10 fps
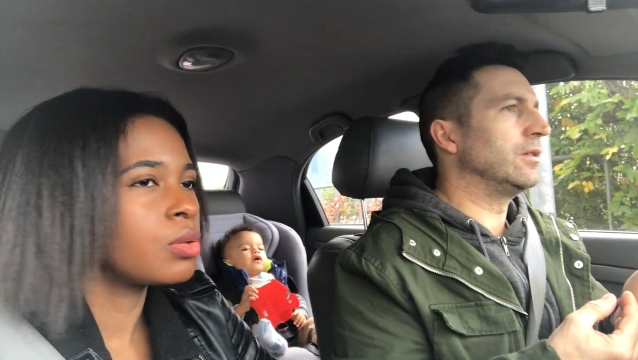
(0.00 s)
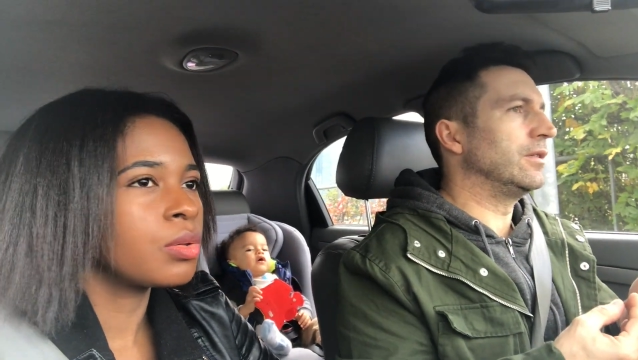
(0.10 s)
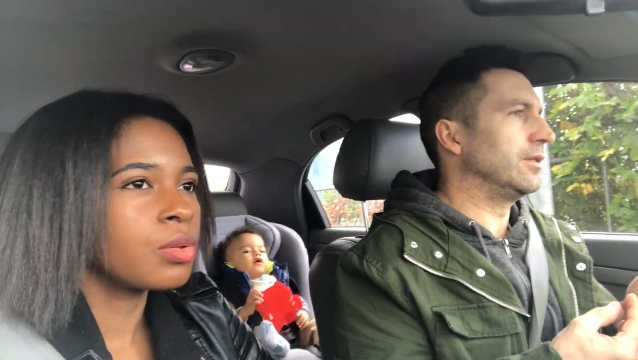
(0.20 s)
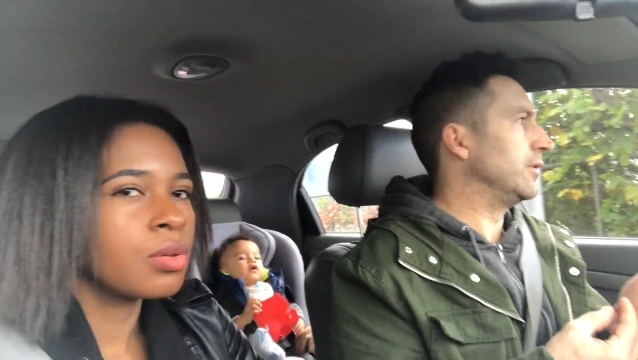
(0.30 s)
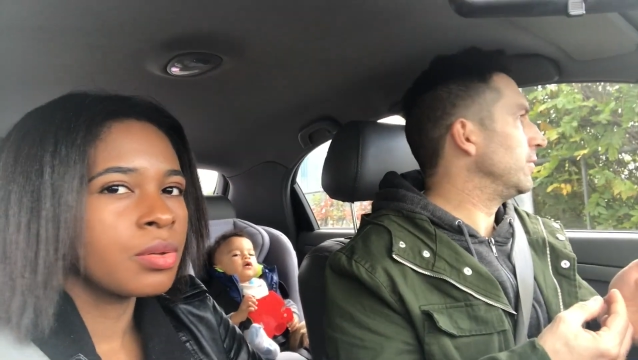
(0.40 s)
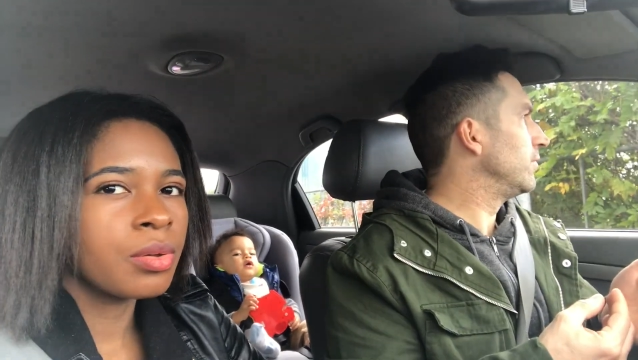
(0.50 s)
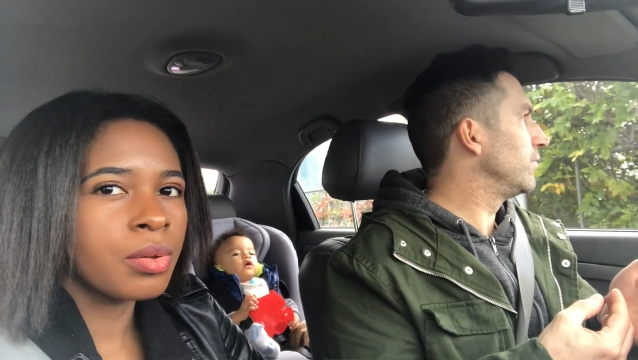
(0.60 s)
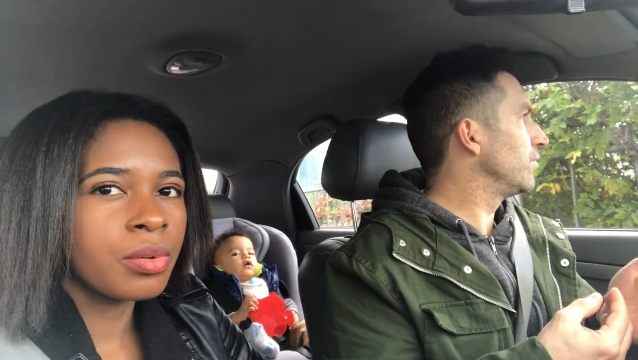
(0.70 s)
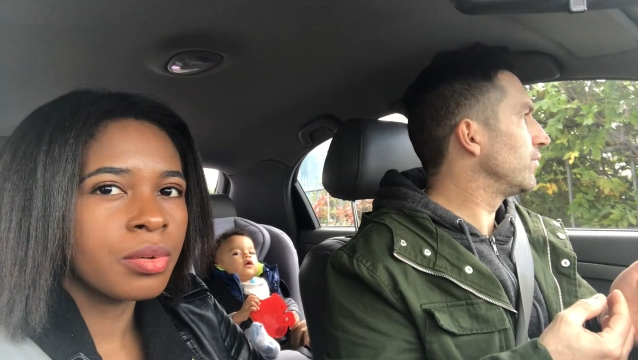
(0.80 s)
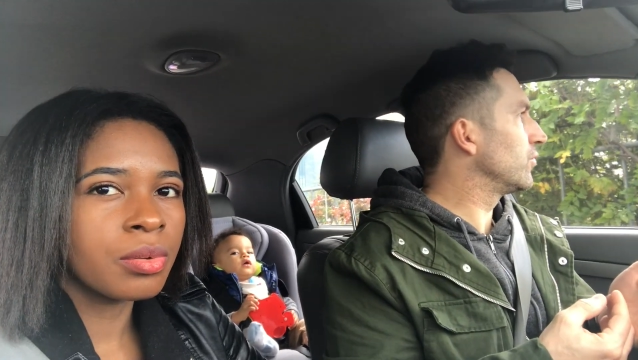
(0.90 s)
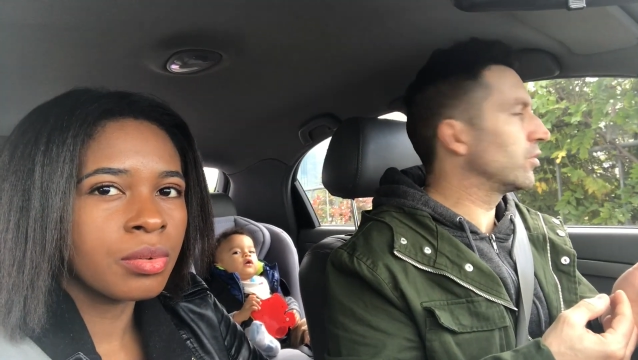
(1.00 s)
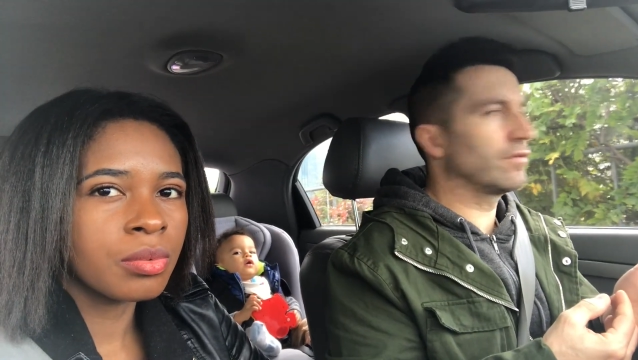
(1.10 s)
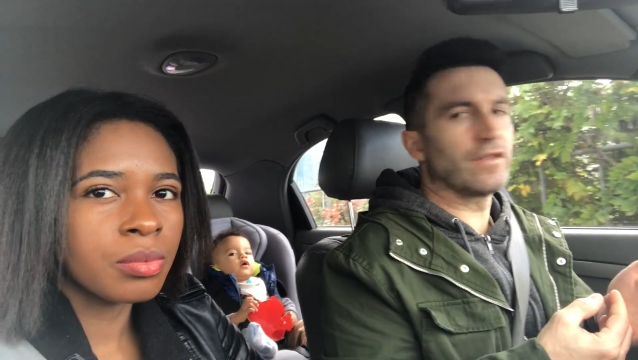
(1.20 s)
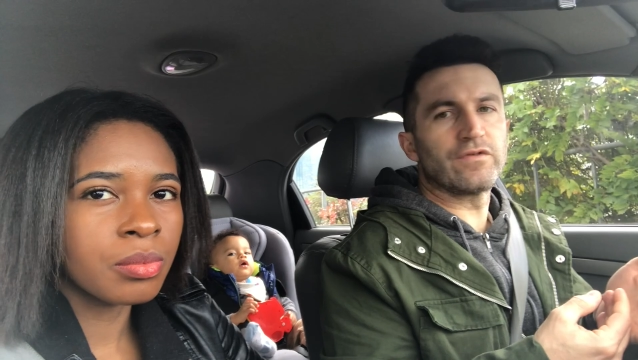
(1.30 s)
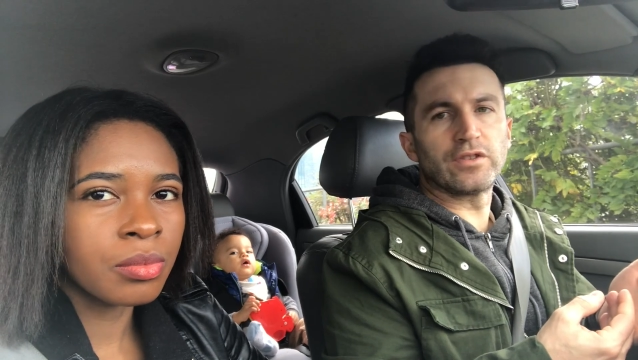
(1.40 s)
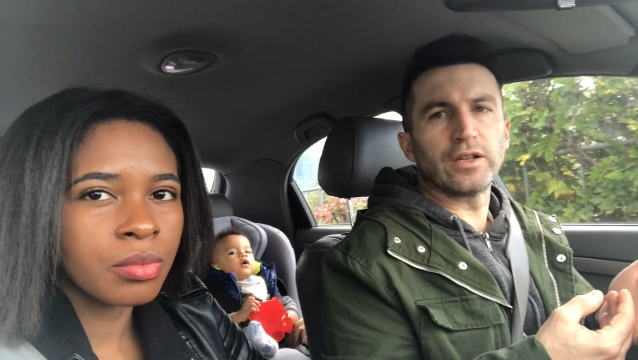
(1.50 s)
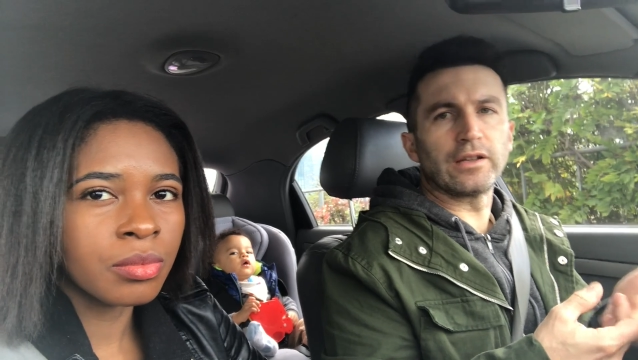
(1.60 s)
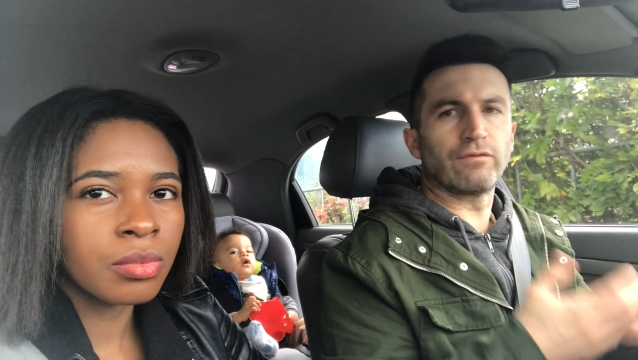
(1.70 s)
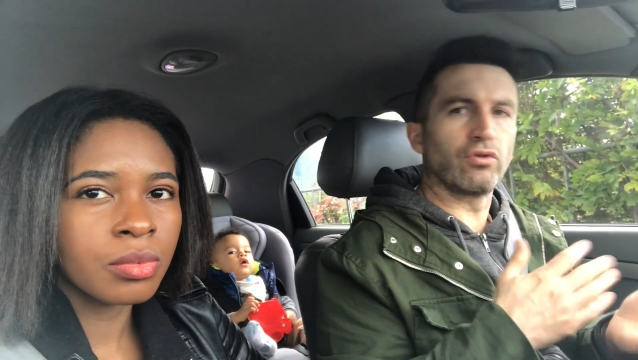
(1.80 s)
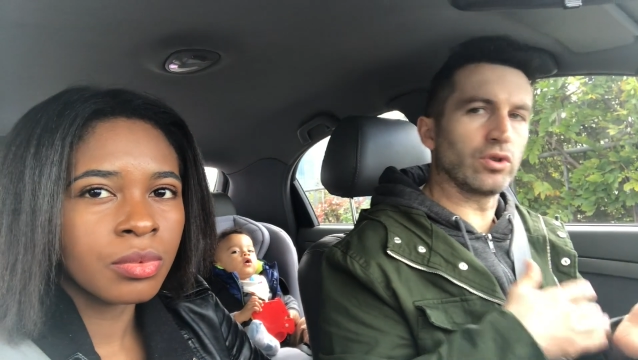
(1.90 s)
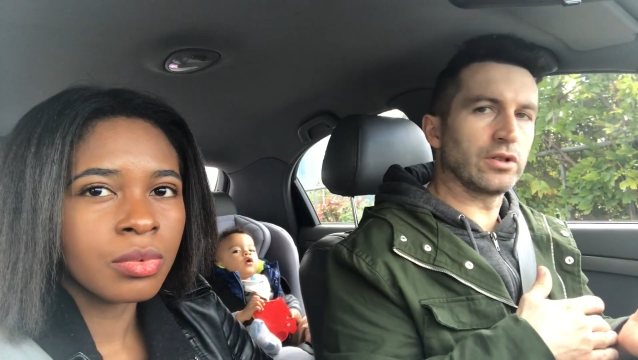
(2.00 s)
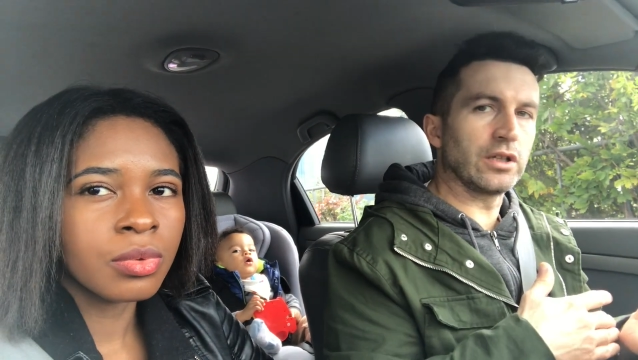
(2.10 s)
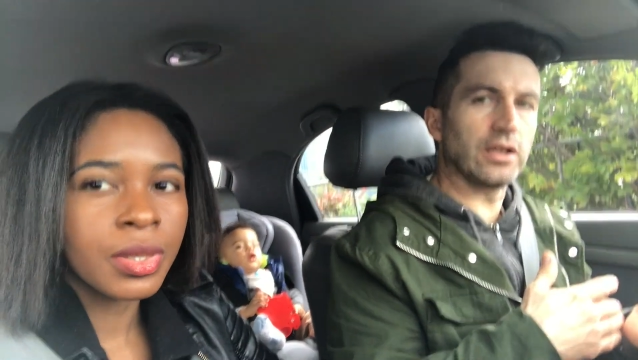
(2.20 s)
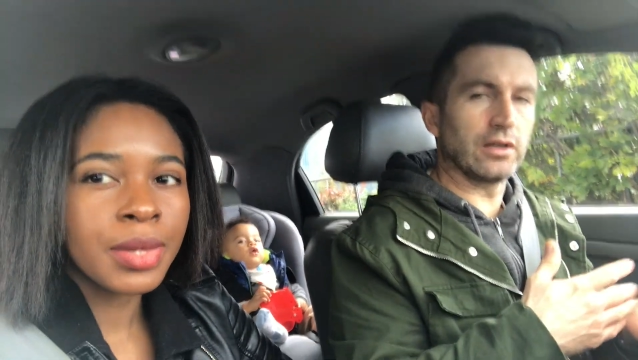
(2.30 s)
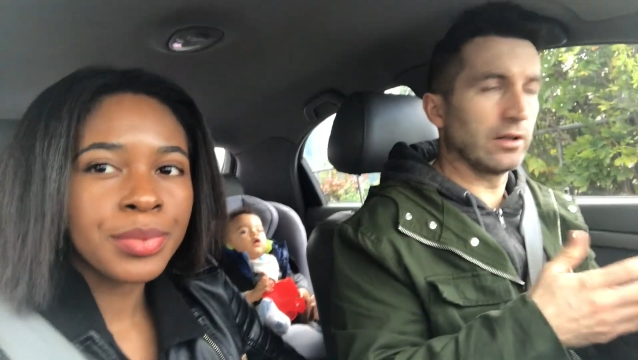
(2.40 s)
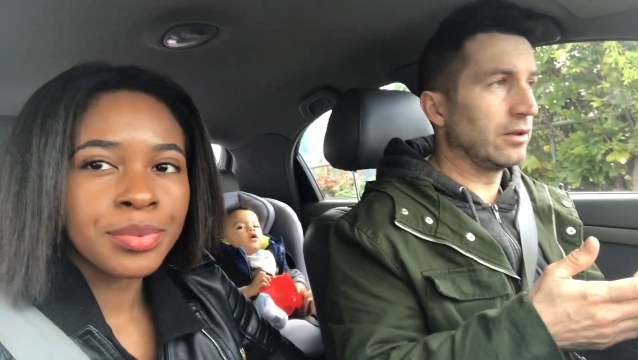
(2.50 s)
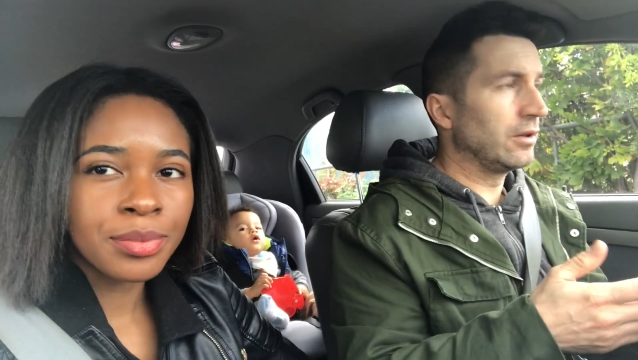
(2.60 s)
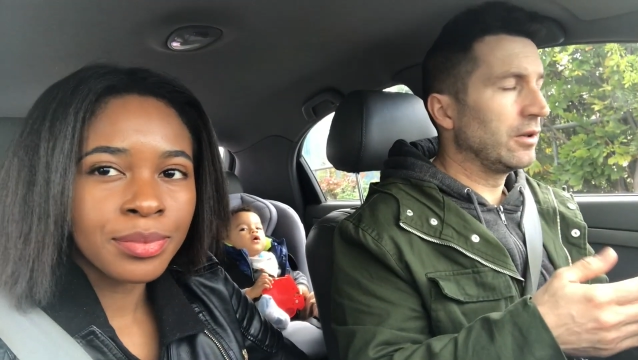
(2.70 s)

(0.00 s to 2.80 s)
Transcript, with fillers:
Speaker 1: Uh, 15, 14